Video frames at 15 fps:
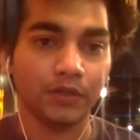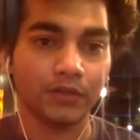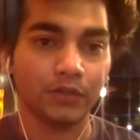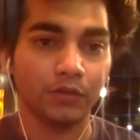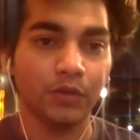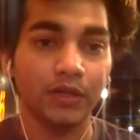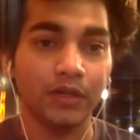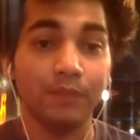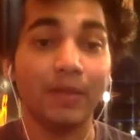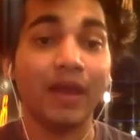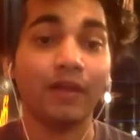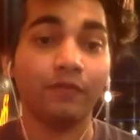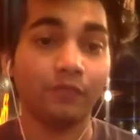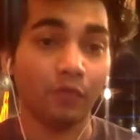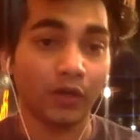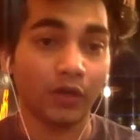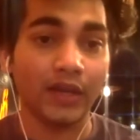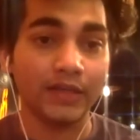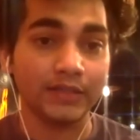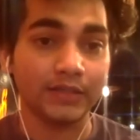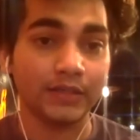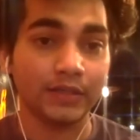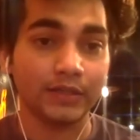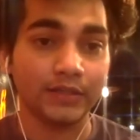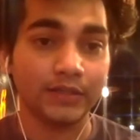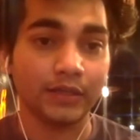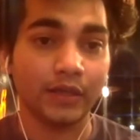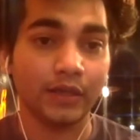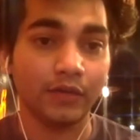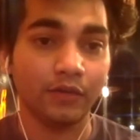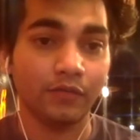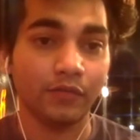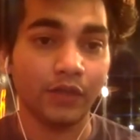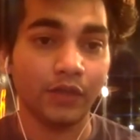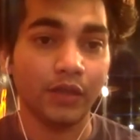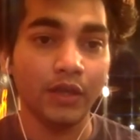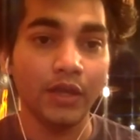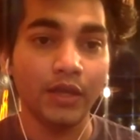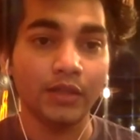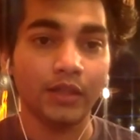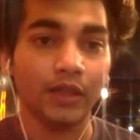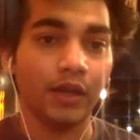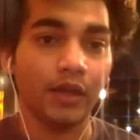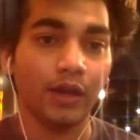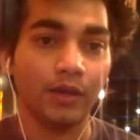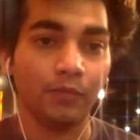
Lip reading: So demand forecasting is the kind of thing that I